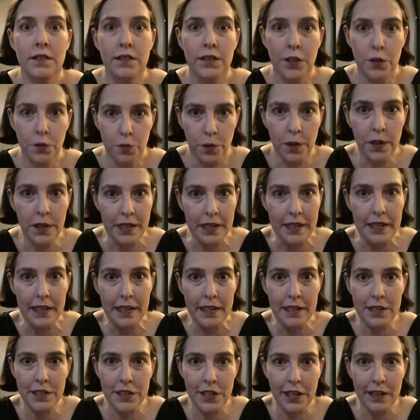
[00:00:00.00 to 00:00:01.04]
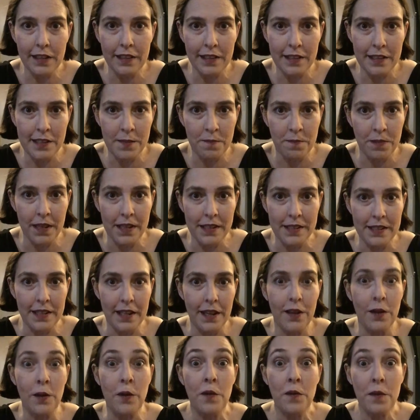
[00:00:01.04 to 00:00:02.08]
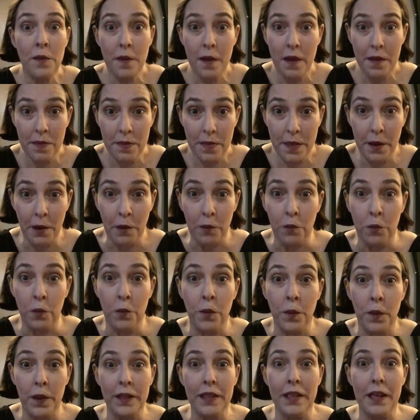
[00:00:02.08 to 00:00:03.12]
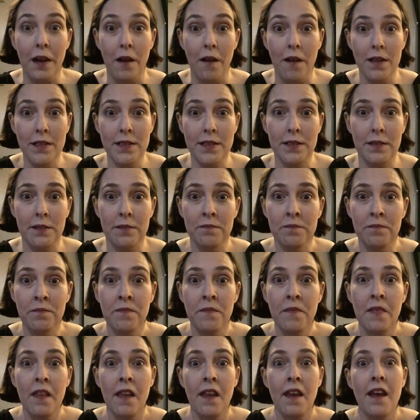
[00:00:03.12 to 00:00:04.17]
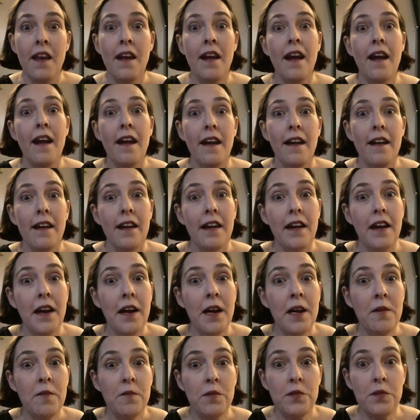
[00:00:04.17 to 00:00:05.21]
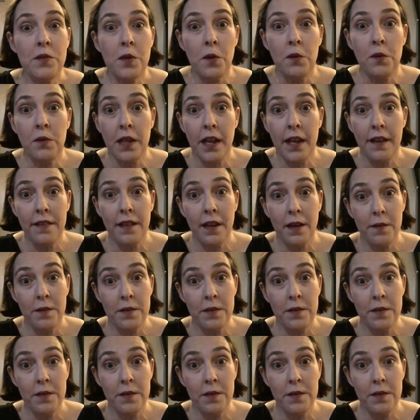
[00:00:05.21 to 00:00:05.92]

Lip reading: You really need to check this place out. They're really awesome. I am so glad that I